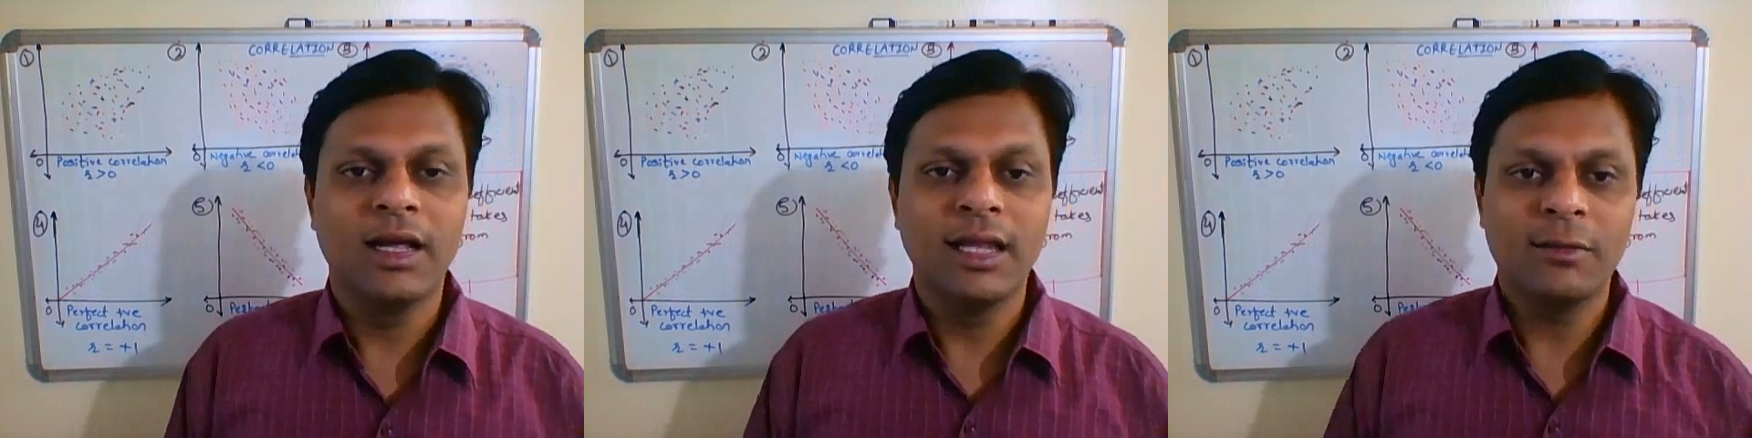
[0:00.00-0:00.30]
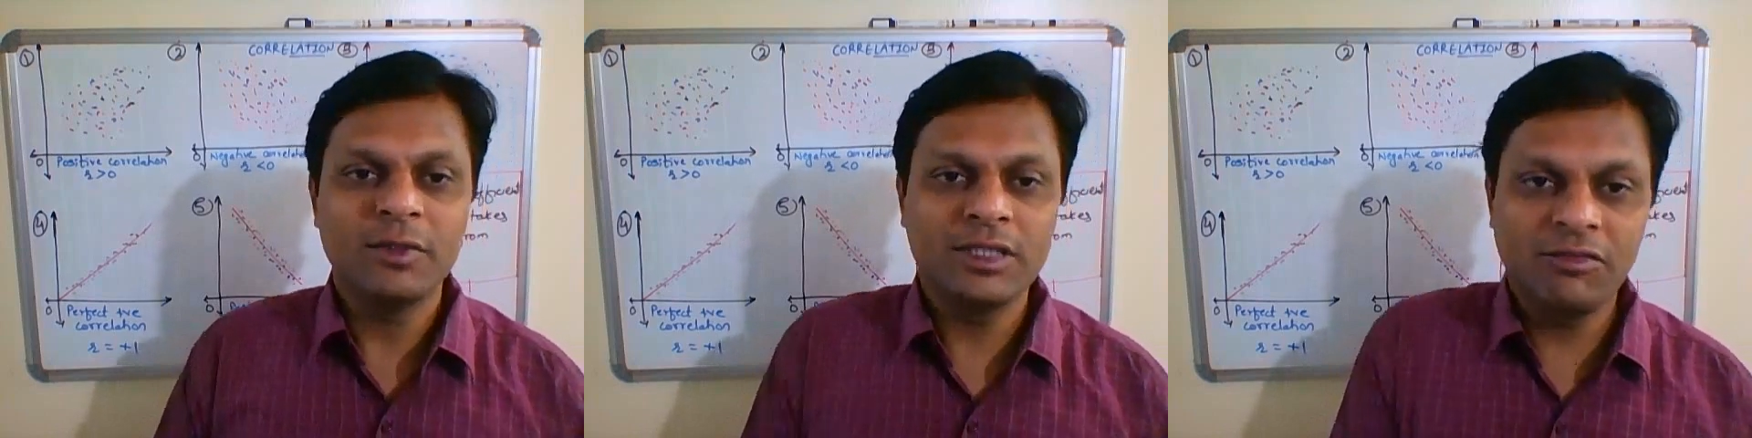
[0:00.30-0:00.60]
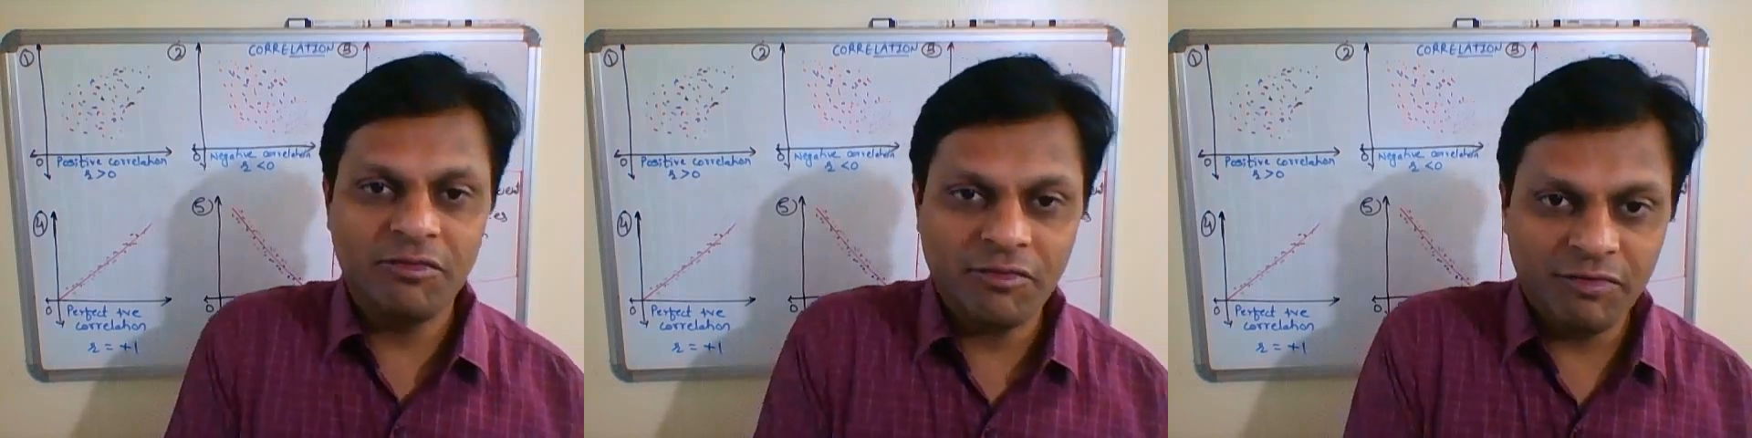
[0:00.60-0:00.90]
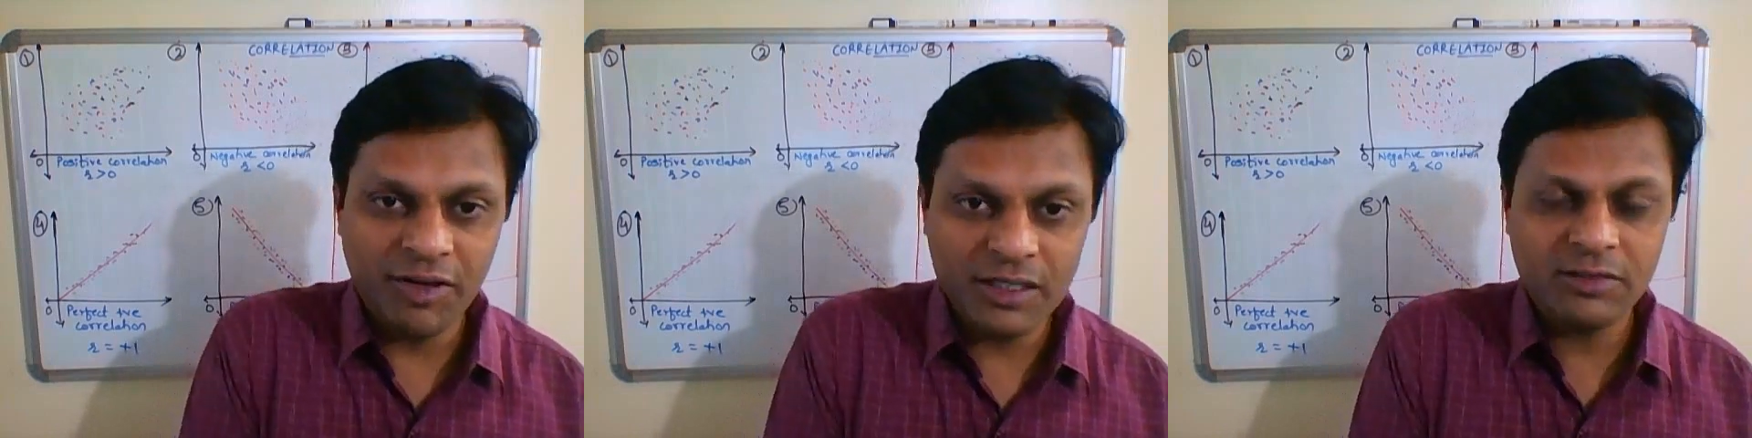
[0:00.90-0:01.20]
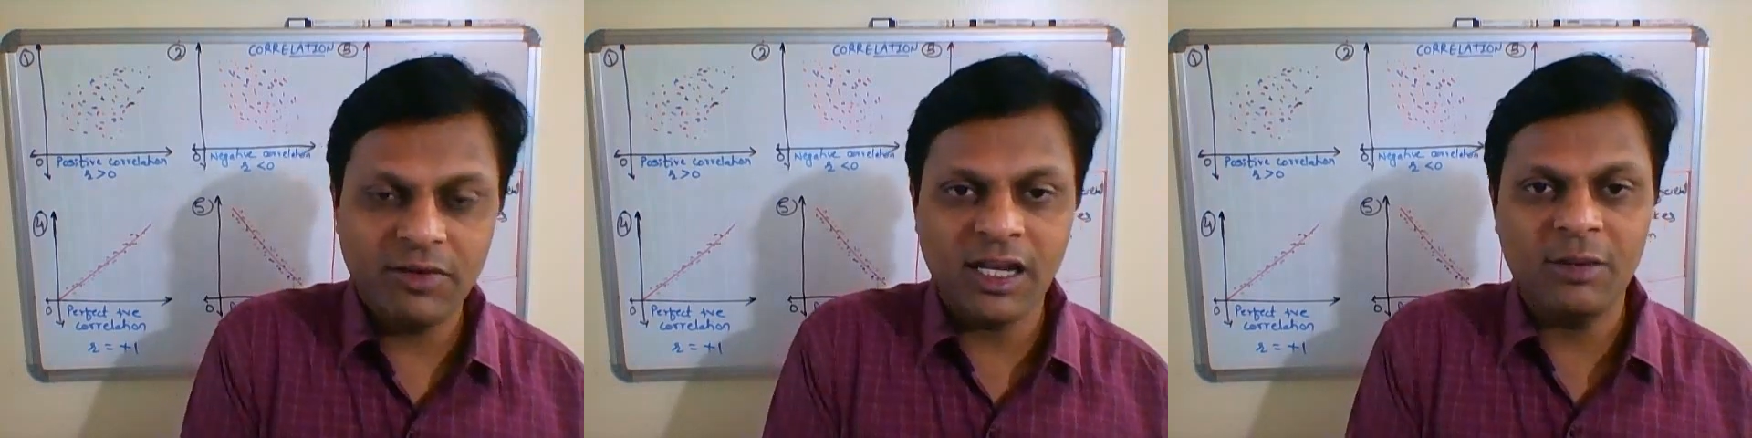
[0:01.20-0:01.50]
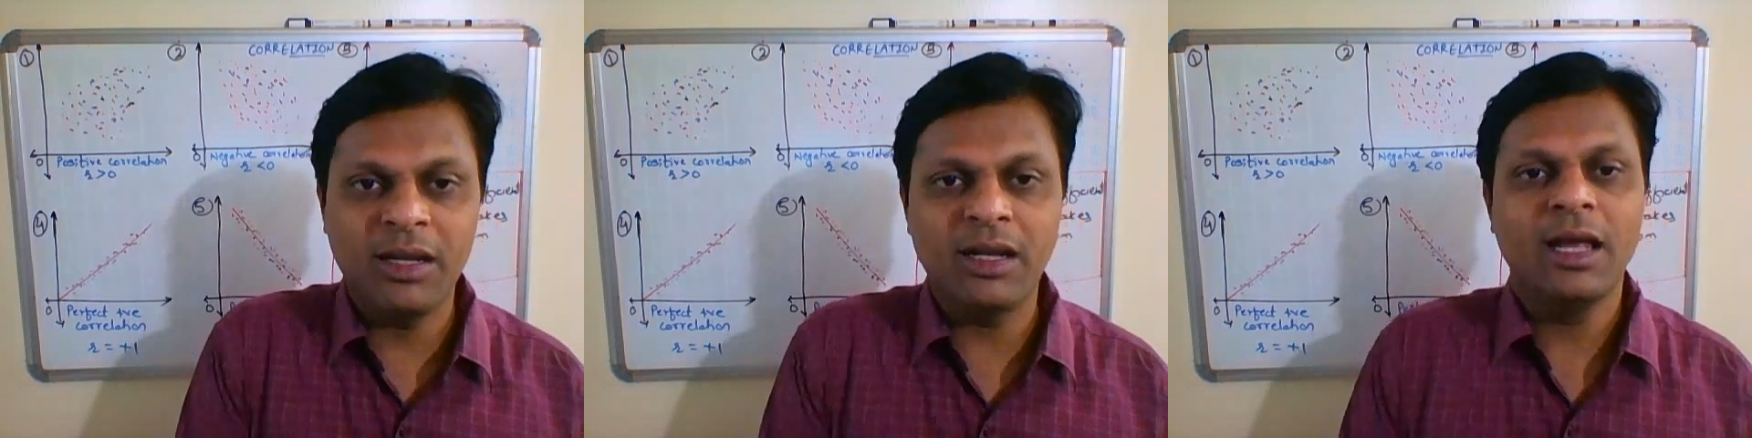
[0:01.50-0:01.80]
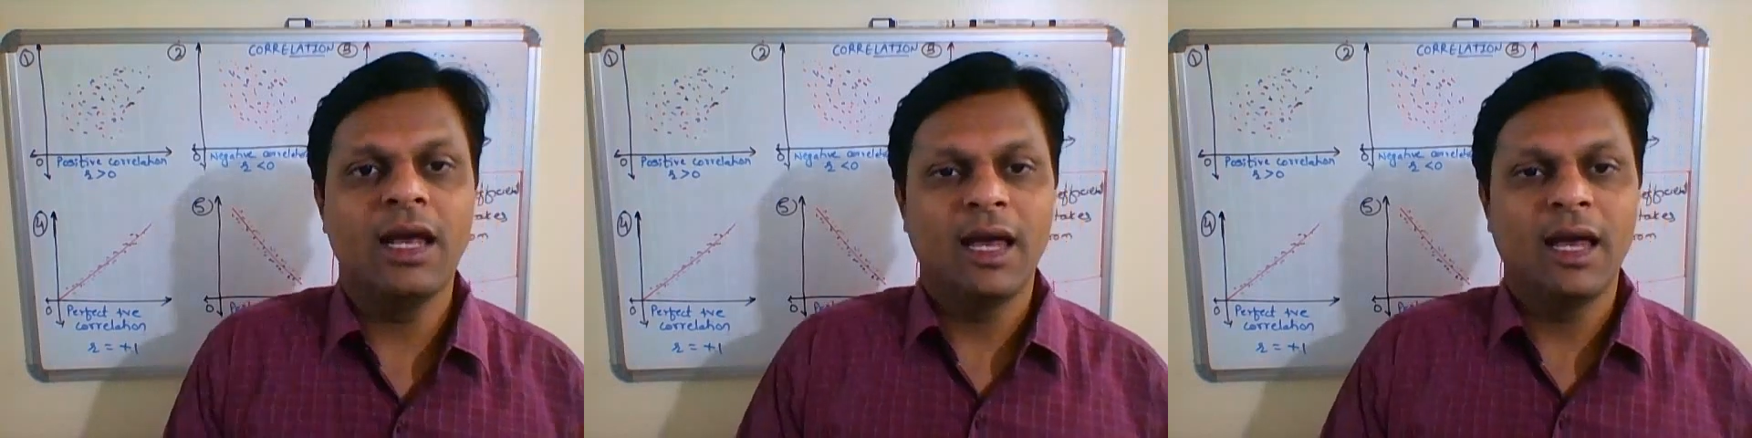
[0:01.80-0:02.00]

That means if first variable